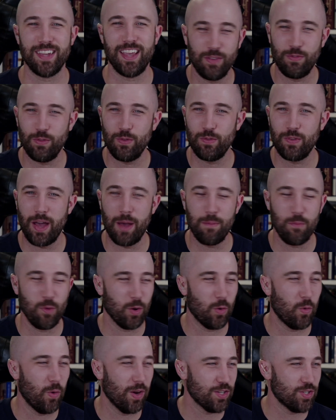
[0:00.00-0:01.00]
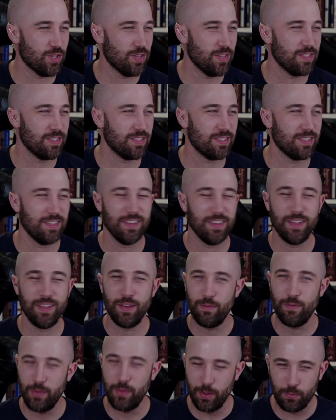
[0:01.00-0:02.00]
If you've got more questions,
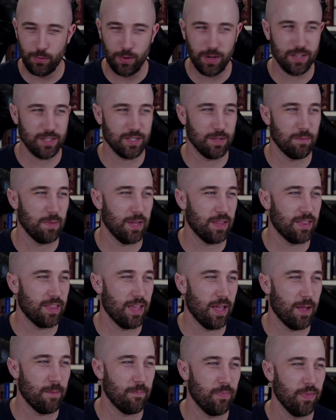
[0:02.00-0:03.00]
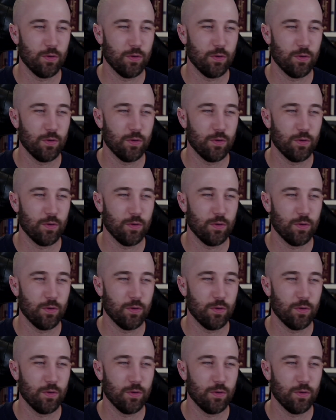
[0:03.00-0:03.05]
feel free to submit them.